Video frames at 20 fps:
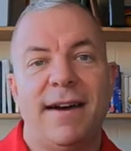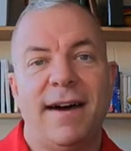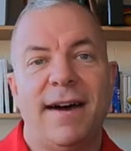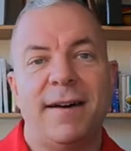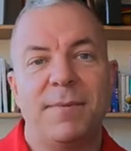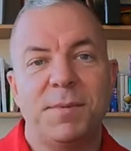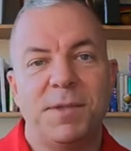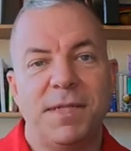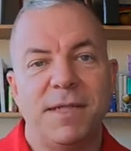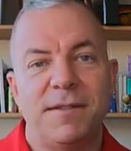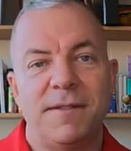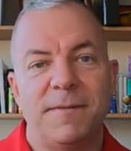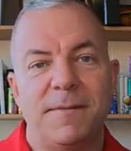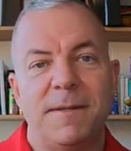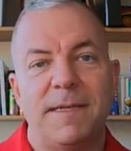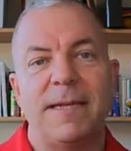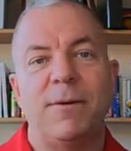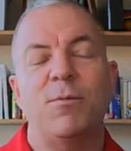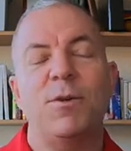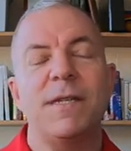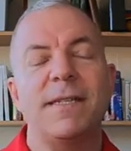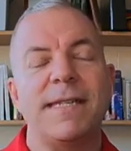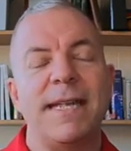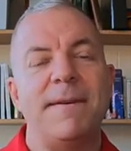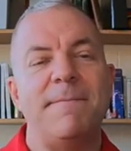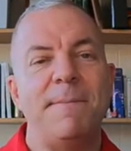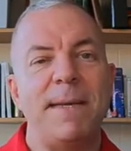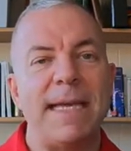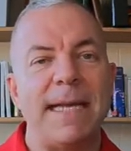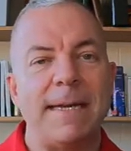option. Now, what does
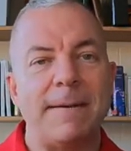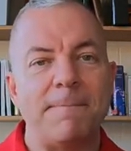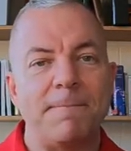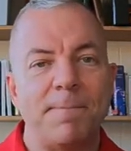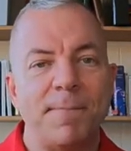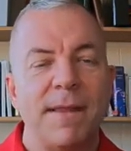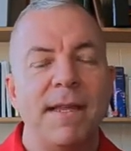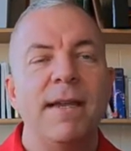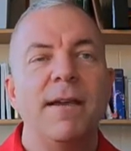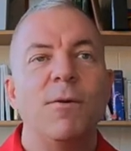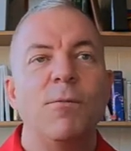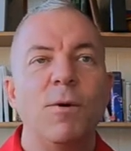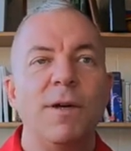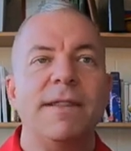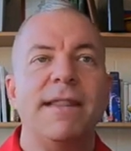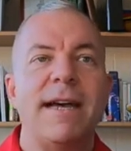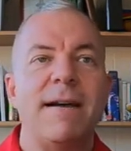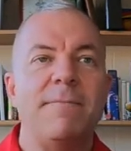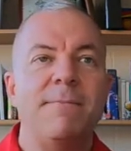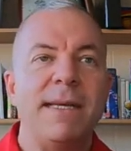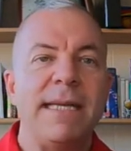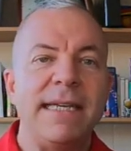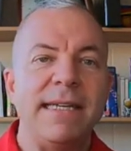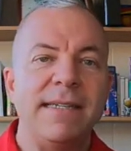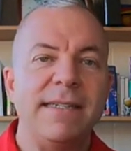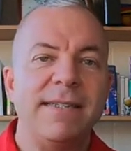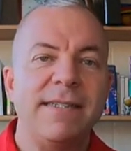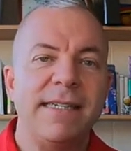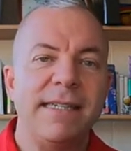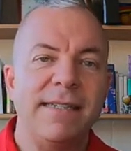that mean? What that
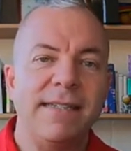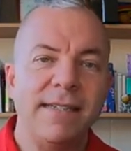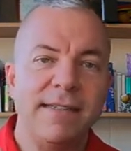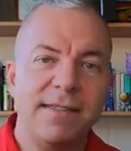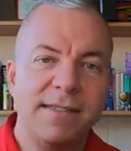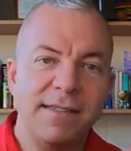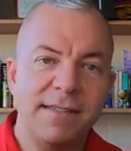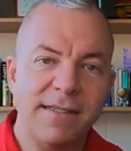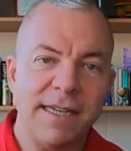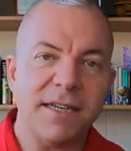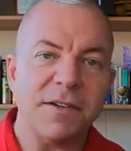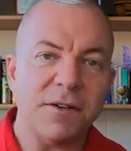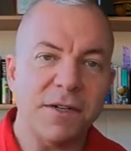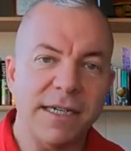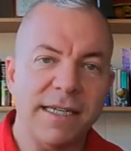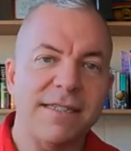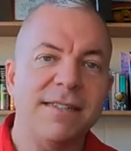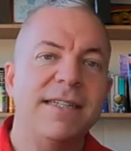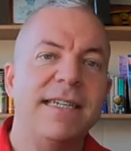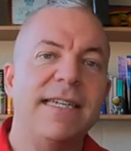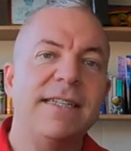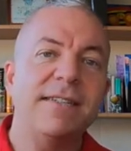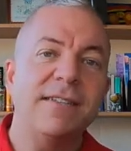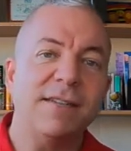means is it's synchronous, it's